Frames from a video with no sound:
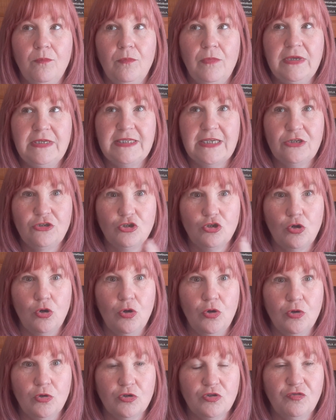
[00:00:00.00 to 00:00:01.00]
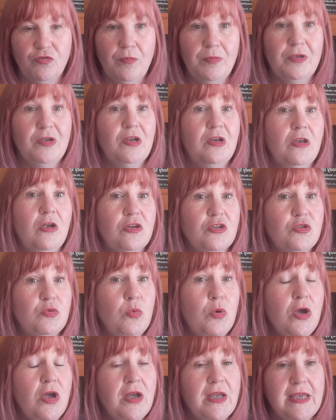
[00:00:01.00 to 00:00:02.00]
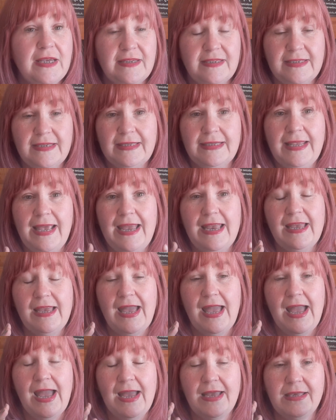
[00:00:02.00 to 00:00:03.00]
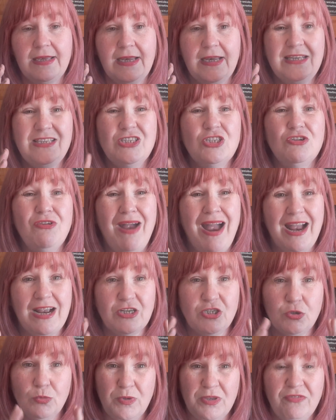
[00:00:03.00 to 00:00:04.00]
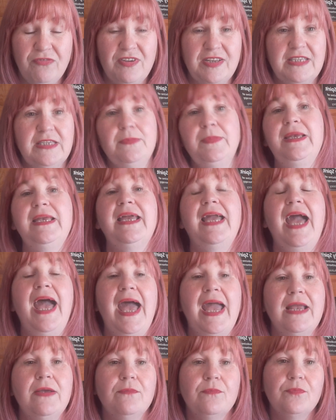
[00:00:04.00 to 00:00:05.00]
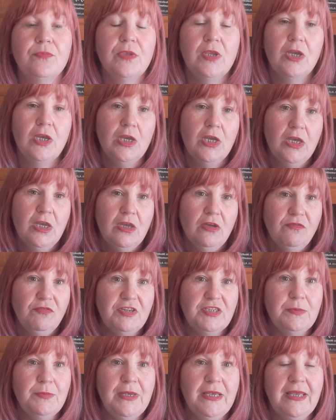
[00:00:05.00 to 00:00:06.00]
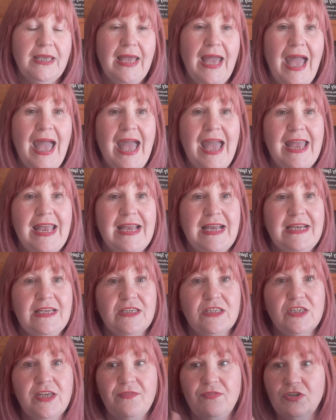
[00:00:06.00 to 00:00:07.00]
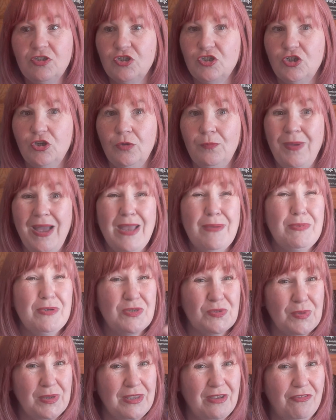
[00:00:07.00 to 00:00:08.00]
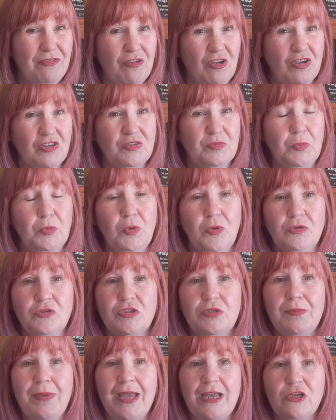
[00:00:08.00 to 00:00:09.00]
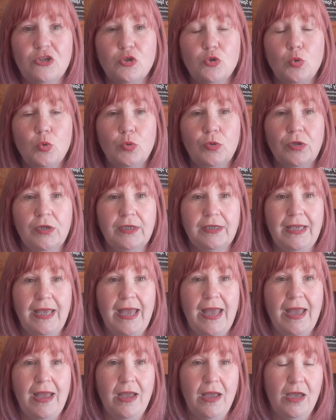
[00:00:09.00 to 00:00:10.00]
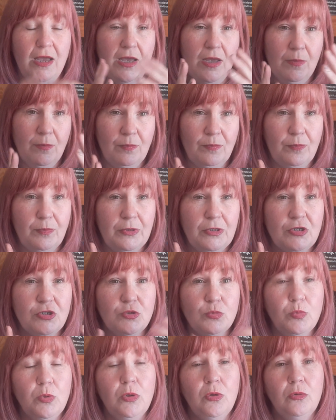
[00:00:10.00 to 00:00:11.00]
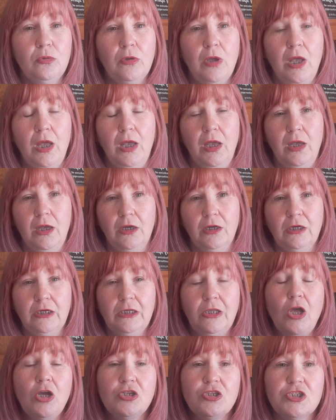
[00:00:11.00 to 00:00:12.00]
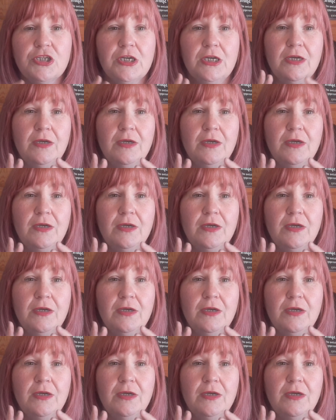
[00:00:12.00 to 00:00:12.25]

essential oils for blood clots work is that they can interact with vitamin K. Vitamin K is given to babies when they're first born to make sure that their blood will clot.